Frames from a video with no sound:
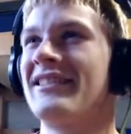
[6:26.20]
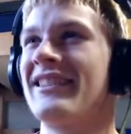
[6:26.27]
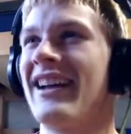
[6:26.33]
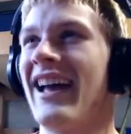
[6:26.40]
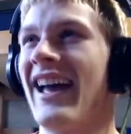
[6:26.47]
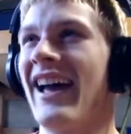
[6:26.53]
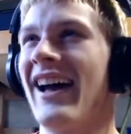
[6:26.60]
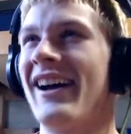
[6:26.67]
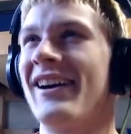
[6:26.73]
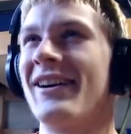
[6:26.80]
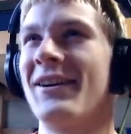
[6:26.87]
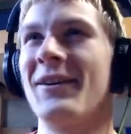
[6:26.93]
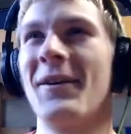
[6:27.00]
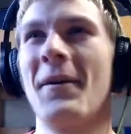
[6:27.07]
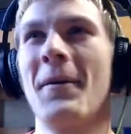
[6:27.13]

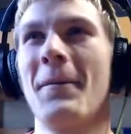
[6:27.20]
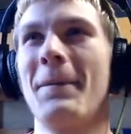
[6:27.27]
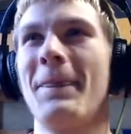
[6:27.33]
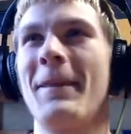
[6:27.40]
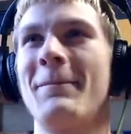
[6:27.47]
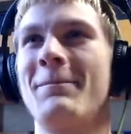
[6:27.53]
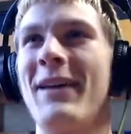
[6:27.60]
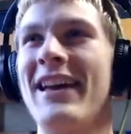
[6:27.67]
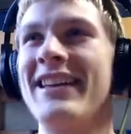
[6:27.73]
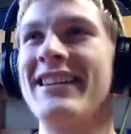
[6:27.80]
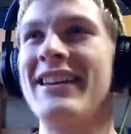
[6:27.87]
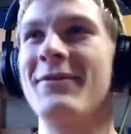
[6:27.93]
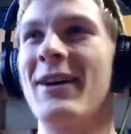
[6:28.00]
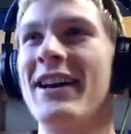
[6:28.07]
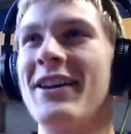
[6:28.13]
Ow!
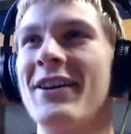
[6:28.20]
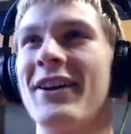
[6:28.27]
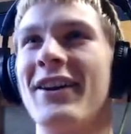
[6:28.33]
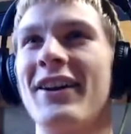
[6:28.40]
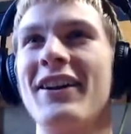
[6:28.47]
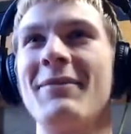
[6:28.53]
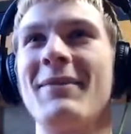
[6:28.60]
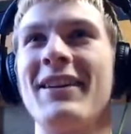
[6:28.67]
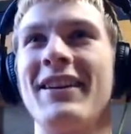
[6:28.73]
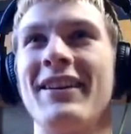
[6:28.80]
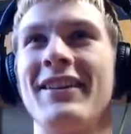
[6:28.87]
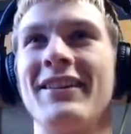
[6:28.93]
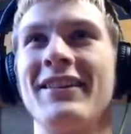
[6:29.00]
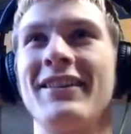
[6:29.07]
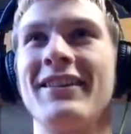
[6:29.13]
Bendy, why you hurt
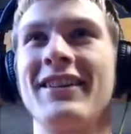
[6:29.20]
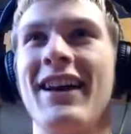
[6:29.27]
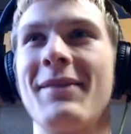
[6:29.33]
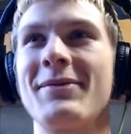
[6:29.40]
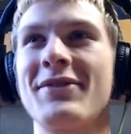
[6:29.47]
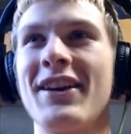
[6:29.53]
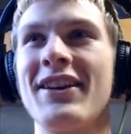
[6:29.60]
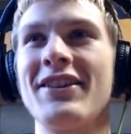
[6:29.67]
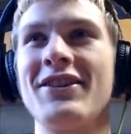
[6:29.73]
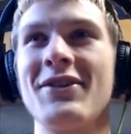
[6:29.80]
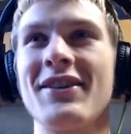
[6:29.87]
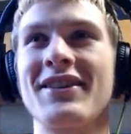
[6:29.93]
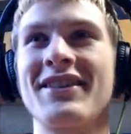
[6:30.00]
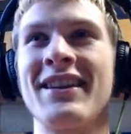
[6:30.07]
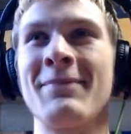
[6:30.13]
me? I'm trying to do
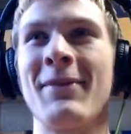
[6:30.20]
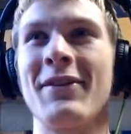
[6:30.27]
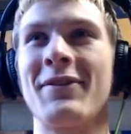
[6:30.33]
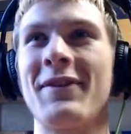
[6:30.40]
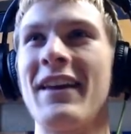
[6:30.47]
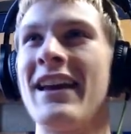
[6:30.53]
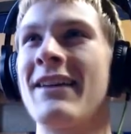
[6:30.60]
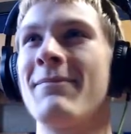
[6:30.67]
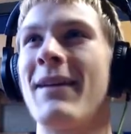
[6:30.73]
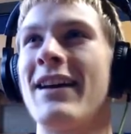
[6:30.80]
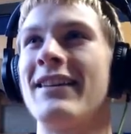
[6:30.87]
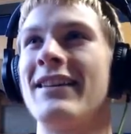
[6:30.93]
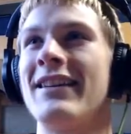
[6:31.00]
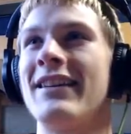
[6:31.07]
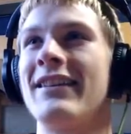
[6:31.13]
a simple thing,
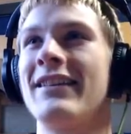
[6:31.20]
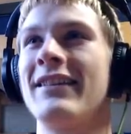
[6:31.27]
Bendy!